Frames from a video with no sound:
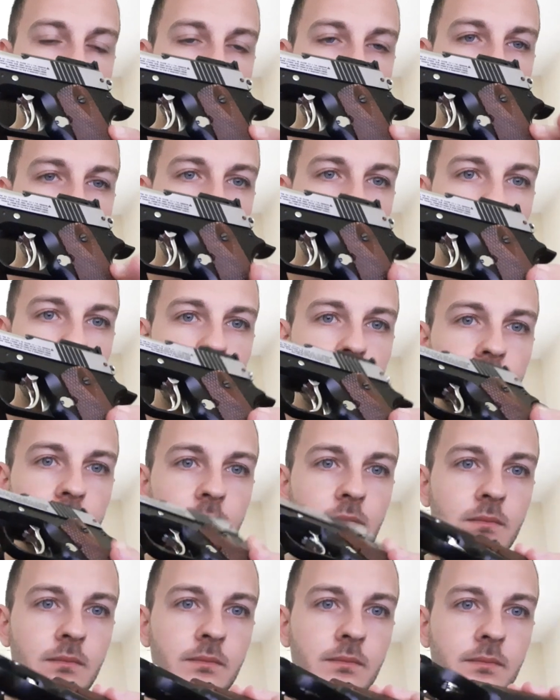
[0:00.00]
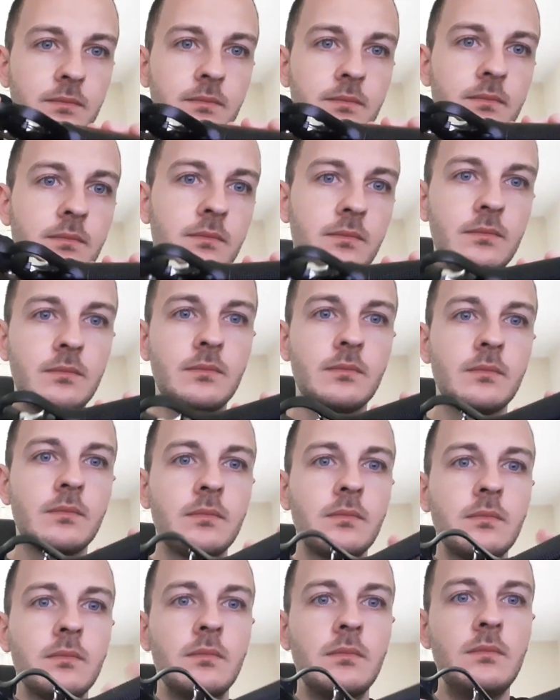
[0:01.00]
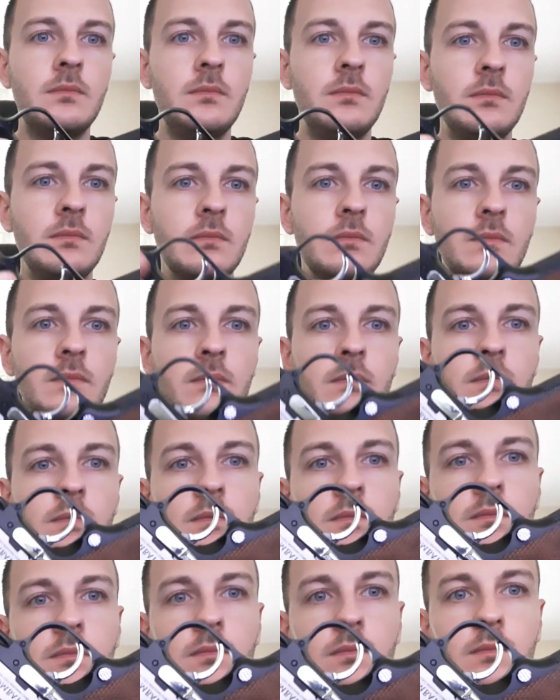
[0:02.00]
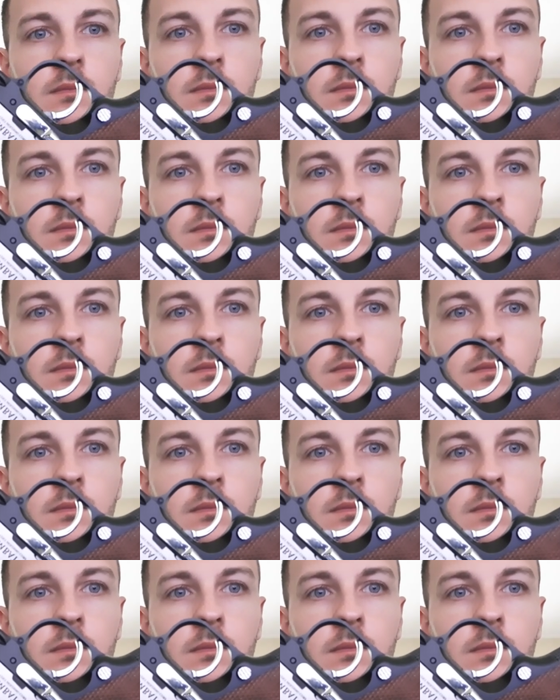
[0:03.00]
(no one is talking)